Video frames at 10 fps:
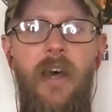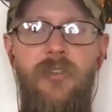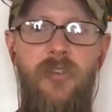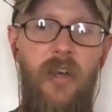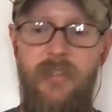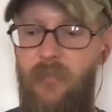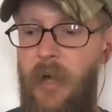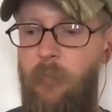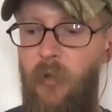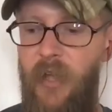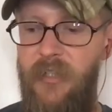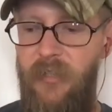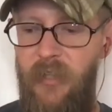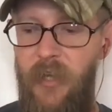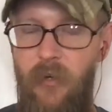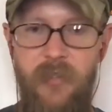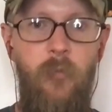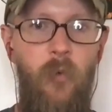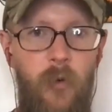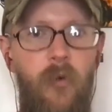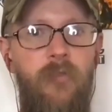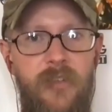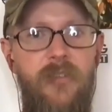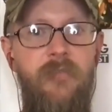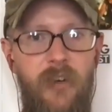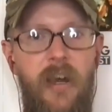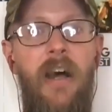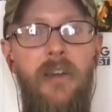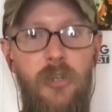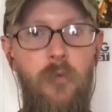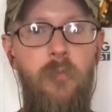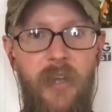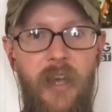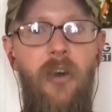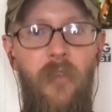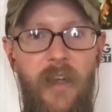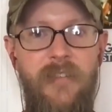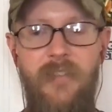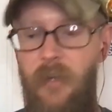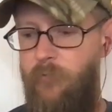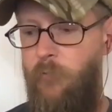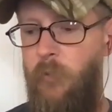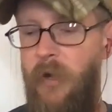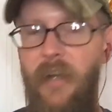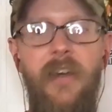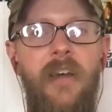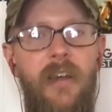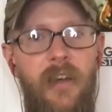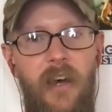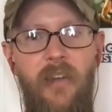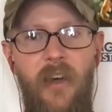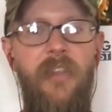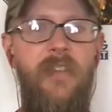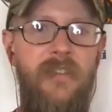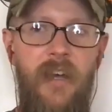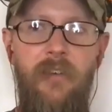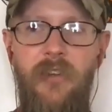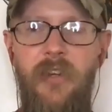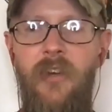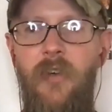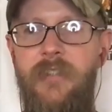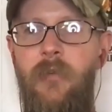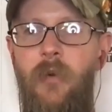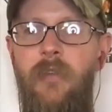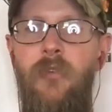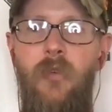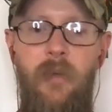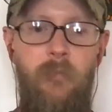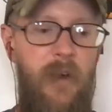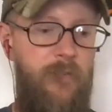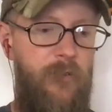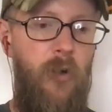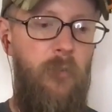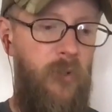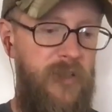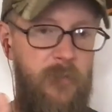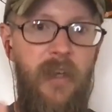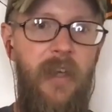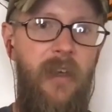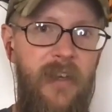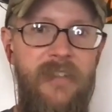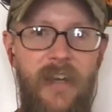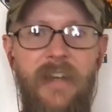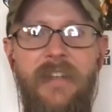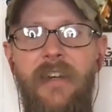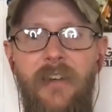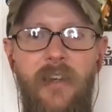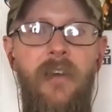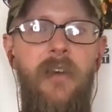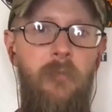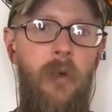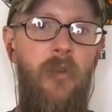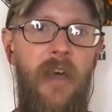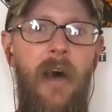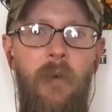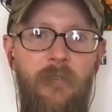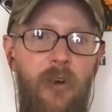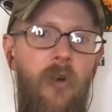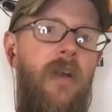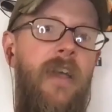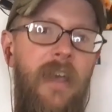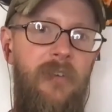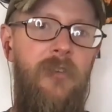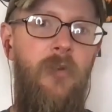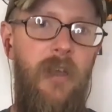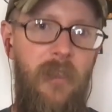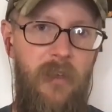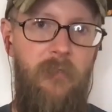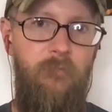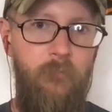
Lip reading: echelons of complication later, someone will eventually figure out how to duplicate all that stuff. But I think that's kind of an interesting way of doing it. My phone plus me is an identity. Me without my phone, I can't do anything.